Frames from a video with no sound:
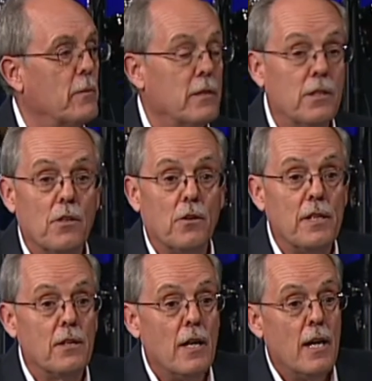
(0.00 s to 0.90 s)
But you know,
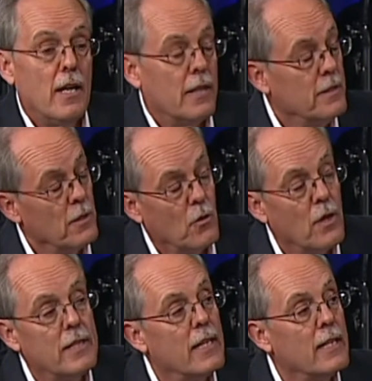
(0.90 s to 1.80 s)
Neil, the
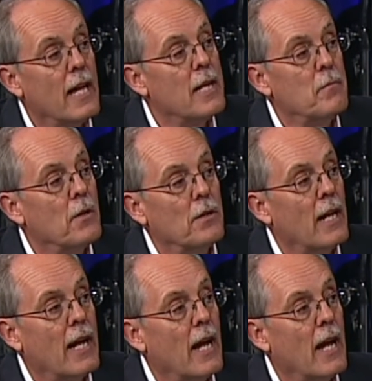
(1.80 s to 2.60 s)
Lord didn't let him build that